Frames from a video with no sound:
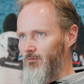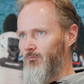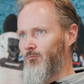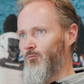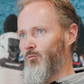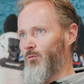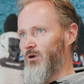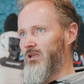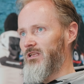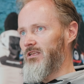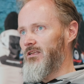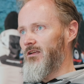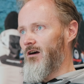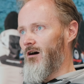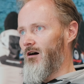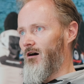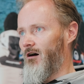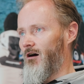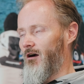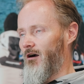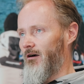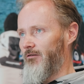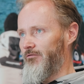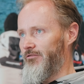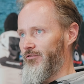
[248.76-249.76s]
We
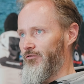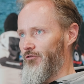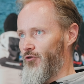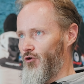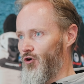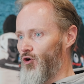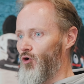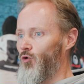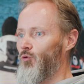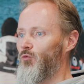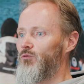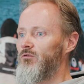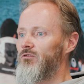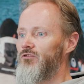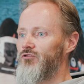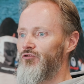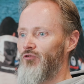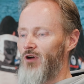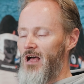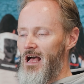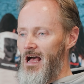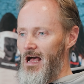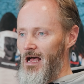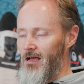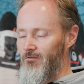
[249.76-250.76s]
are known
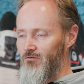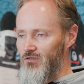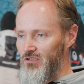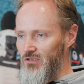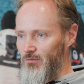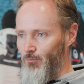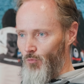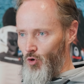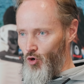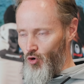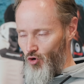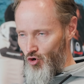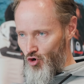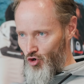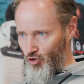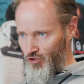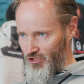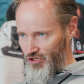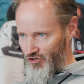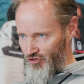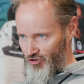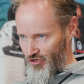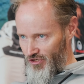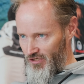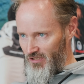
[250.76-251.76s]
to have small
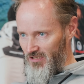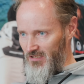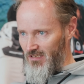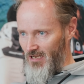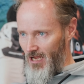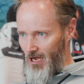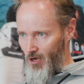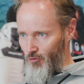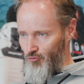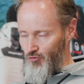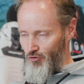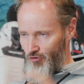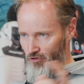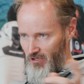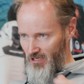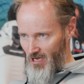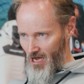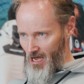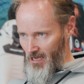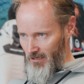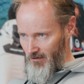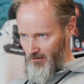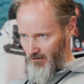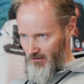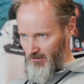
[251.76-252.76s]
cottages out on the
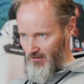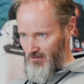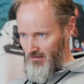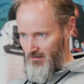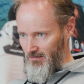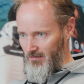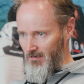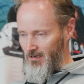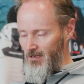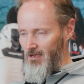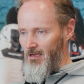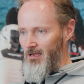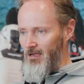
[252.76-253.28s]
islands.